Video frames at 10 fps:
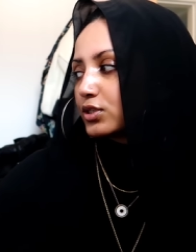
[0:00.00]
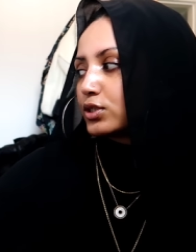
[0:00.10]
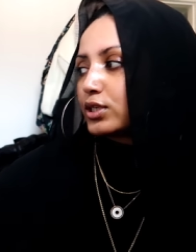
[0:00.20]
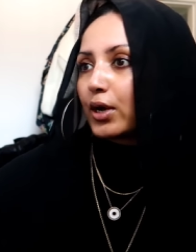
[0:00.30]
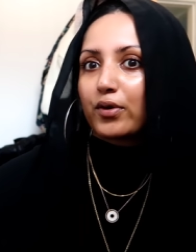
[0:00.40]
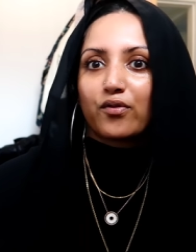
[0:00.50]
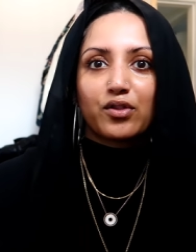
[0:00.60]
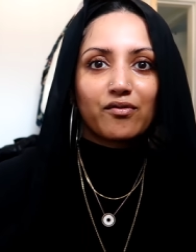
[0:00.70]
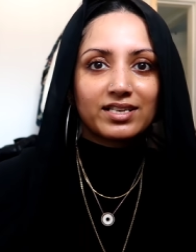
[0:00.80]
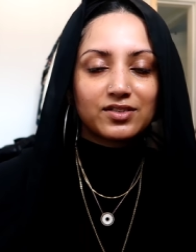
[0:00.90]
so
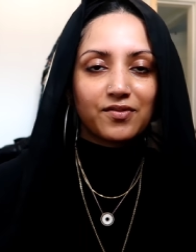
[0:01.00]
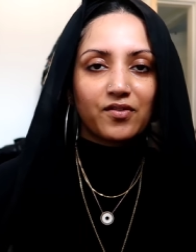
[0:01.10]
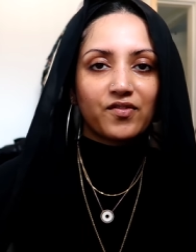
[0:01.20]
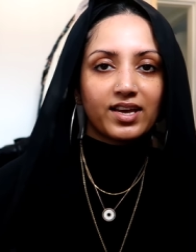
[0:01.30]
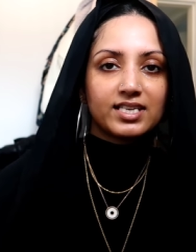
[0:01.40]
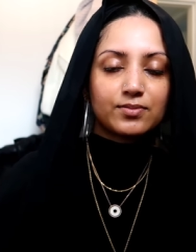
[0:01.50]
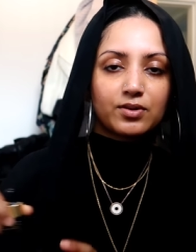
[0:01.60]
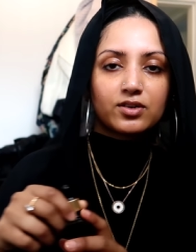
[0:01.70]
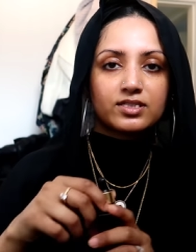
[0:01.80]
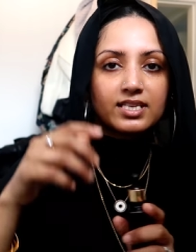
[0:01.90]
for the rest of the face
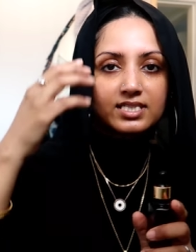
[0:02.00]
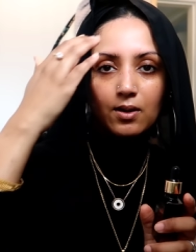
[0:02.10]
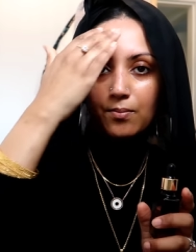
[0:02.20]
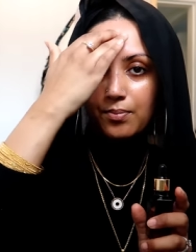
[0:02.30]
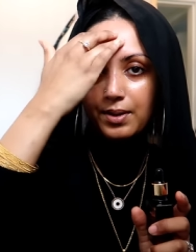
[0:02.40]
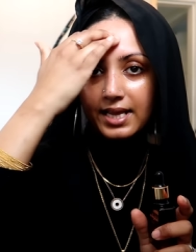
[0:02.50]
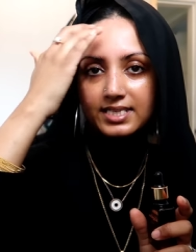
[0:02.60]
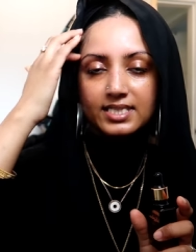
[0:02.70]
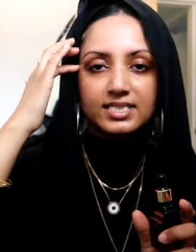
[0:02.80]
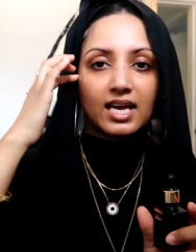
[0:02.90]
because there's some
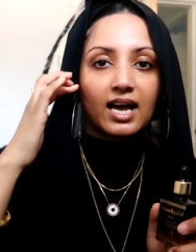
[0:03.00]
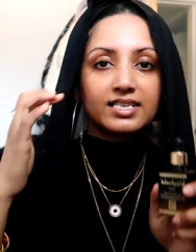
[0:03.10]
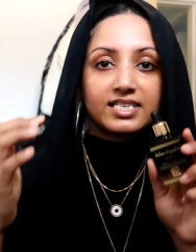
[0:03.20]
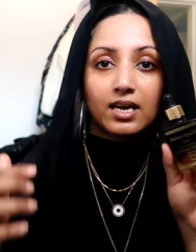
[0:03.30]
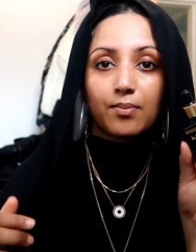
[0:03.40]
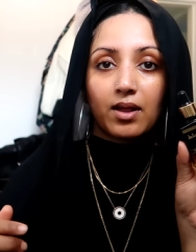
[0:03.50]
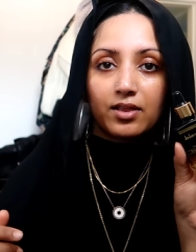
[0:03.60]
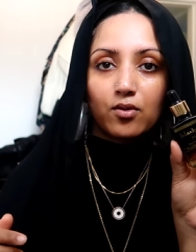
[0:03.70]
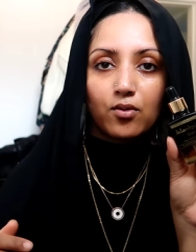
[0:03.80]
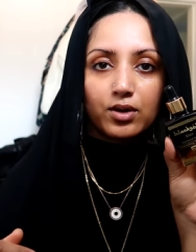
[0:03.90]
places that i didn't
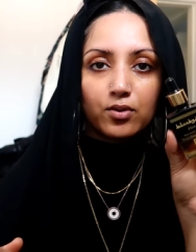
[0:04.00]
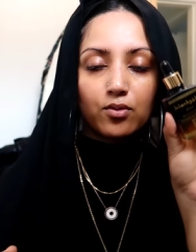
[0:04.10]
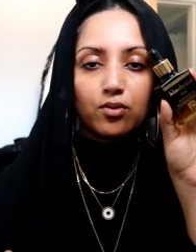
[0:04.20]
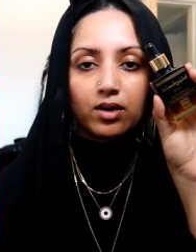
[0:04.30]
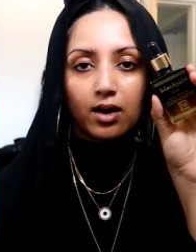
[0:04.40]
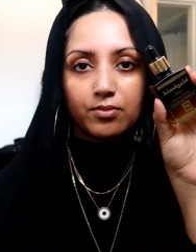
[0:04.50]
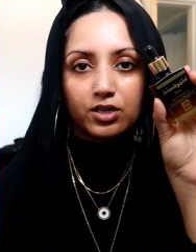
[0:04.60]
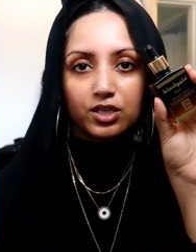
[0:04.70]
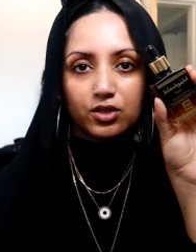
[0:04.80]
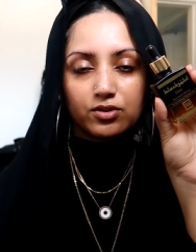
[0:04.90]
apply the oil i'm
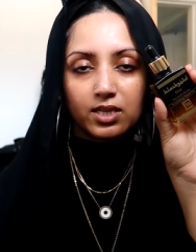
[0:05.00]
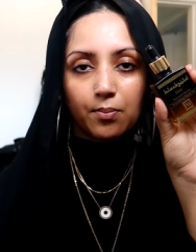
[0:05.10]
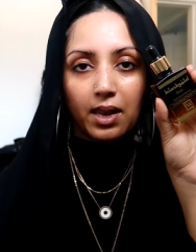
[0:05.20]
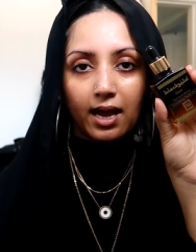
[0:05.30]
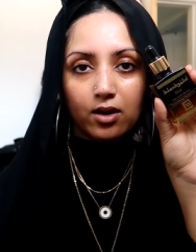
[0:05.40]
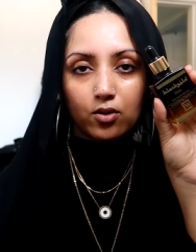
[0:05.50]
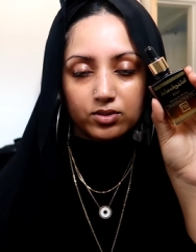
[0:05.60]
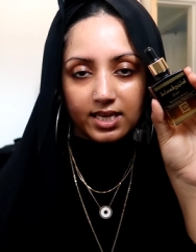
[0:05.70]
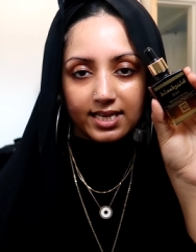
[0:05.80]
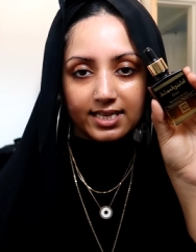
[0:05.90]
going to use the black
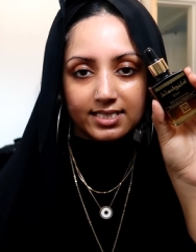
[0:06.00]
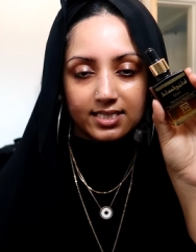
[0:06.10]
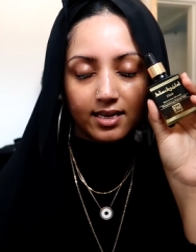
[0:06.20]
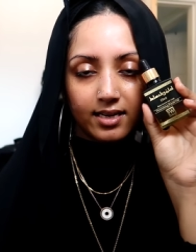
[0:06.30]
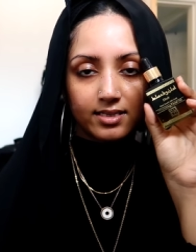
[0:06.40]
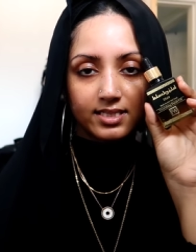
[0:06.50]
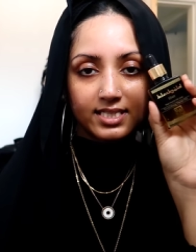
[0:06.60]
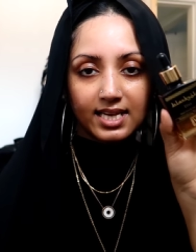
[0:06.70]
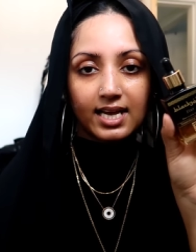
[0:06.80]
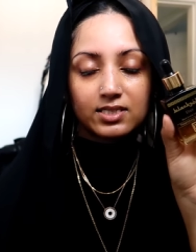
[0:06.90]
gold elixir
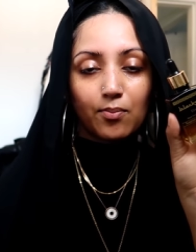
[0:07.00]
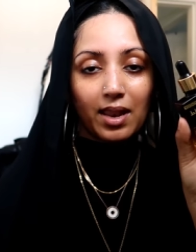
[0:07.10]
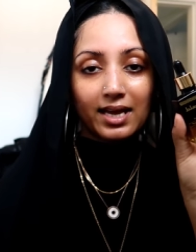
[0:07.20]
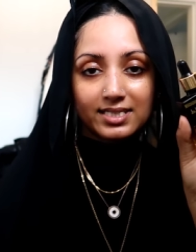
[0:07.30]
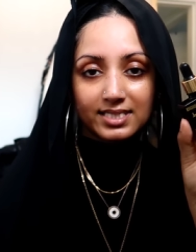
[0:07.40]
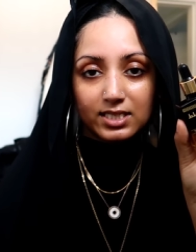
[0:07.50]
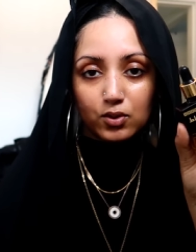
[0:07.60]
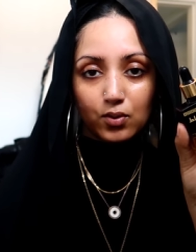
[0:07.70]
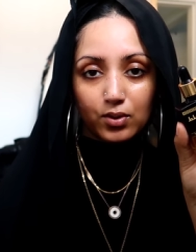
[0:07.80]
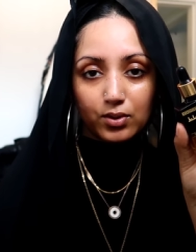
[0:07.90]
this has black
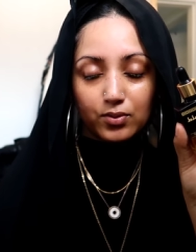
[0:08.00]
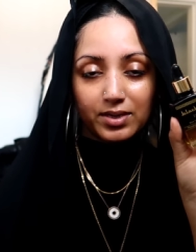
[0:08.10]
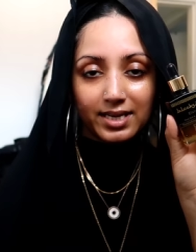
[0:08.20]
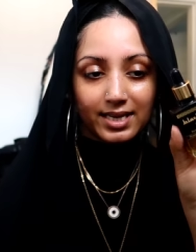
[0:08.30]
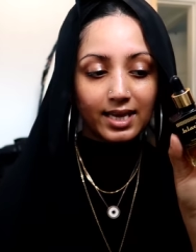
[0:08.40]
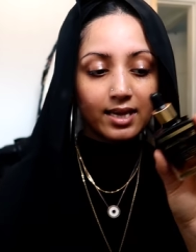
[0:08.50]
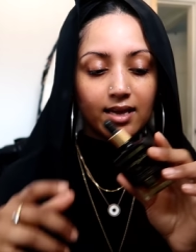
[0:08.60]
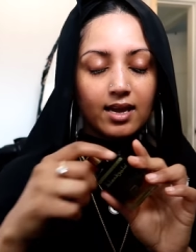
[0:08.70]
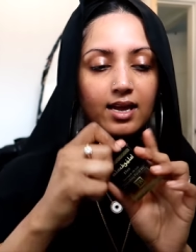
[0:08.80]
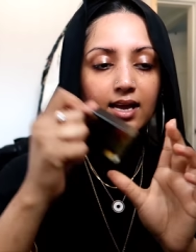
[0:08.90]
seed oil in it